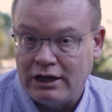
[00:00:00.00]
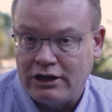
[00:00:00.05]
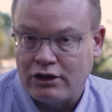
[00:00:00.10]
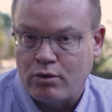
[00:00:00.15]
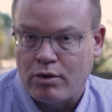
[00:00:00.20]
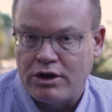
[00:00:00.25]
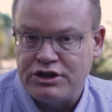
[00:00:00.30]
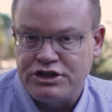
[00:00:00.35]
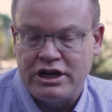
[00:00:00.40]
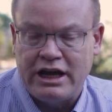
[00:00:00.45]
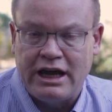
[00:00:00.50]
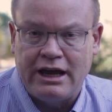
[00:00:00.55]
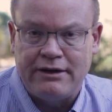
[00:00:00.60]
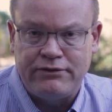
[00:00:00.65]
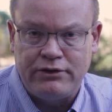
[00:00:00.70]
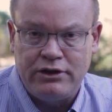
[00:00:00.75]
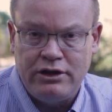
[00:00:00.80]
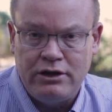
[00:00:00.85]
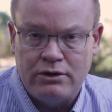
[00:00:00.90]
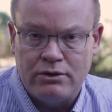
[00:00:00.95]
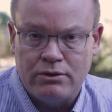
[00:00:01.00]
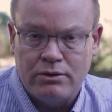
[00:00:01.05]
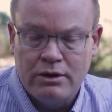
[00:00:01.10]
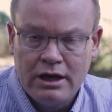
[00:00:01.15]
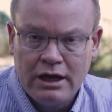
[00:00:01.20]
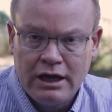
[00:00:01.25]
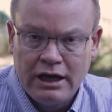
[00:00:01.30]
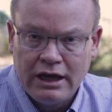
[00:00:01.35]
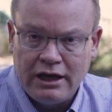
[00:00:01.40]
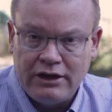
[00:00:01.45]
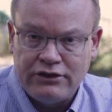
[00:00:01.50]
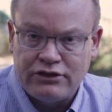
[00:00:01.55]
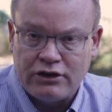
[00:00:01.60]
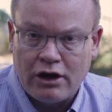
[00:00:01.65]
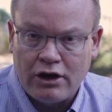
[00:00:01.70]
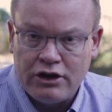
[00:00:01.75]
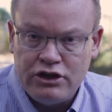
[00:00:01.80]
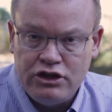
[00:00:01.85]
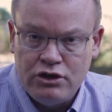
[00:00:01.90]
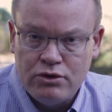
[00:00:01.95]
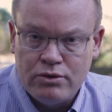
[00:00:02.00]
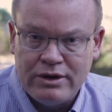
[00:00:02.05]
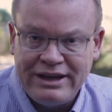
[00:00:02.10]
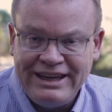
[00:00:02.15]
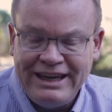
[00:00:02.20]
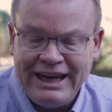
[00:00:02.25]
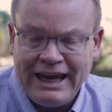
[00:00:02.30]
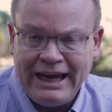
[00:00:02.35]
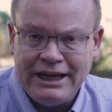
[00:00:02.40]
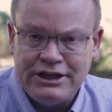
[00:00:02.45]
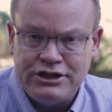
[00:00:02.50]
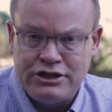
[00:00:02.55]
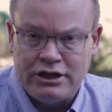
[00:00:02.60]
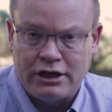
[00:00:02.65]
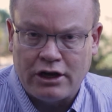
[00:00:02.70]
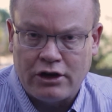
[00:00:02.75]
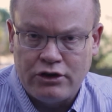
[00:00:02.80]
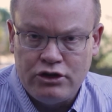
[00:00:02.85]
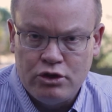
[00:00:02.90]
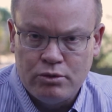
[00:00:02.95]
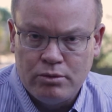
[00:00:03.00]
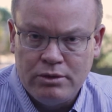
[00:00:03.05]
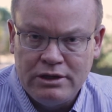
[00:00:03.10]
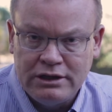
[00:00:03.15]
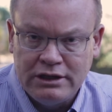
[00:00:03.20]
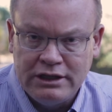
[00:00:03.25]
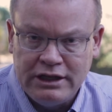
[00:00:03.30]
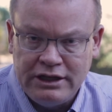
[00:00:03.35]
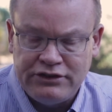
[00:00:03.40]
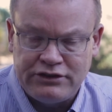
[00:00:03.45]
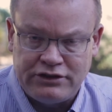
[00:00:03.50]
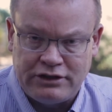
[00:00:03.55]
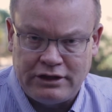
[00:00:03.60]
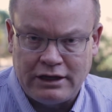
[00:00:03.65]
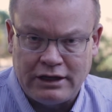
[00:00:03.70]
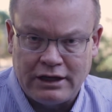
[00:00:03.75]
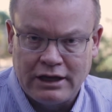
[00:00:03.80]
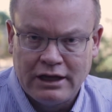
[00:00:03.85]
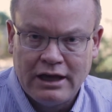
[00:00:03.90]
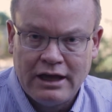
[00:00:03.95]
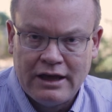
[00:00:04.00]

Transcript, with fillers: And the question I have for you is are you engaging, are you releasing